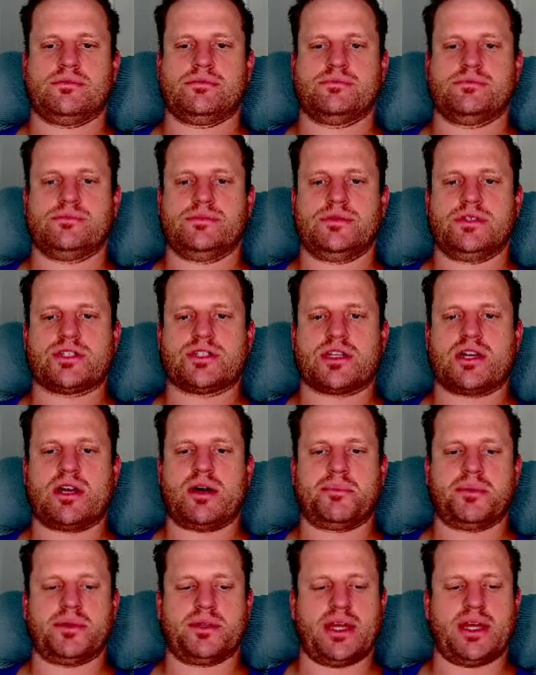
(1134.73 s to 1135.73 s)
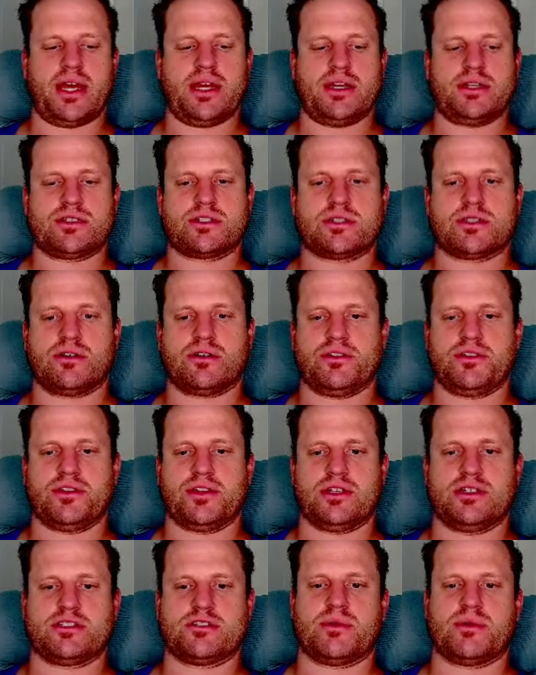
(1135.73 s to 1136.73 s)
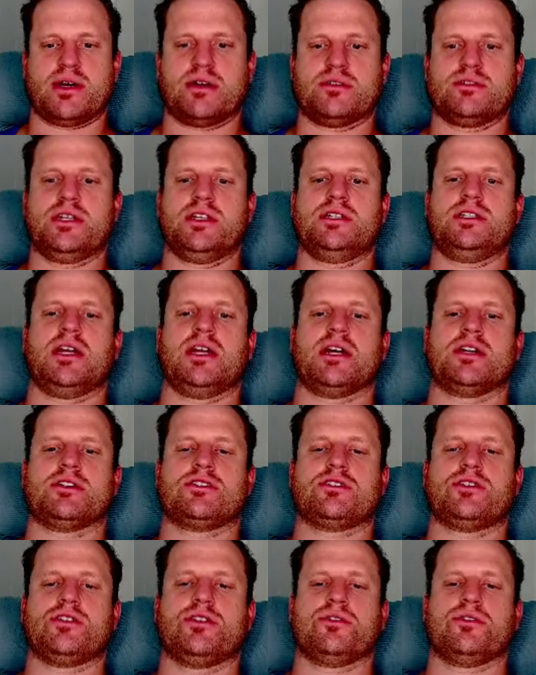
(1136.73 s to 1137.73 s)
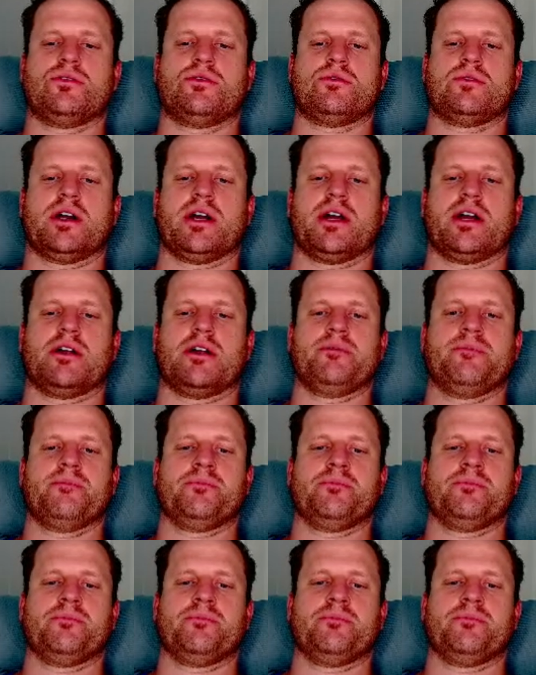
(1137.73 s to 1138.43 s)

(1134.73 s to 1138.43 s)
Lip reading: There's a couple nice little things about TTS 2 where